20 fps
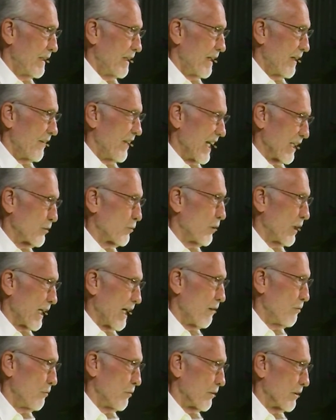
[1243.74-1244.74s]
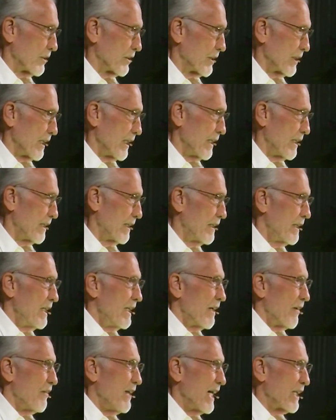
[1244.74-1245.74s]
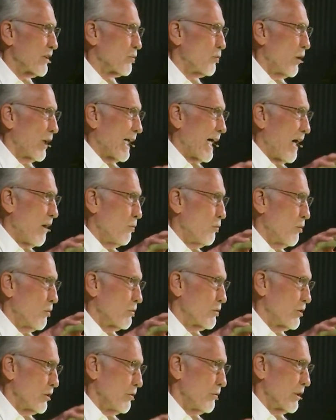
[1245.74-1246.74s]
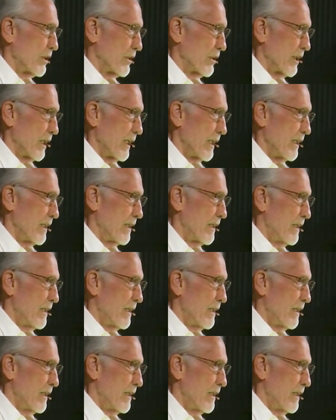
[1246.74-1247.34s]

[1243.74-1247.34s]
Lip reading: That's what I want to say. That's what I want you to say.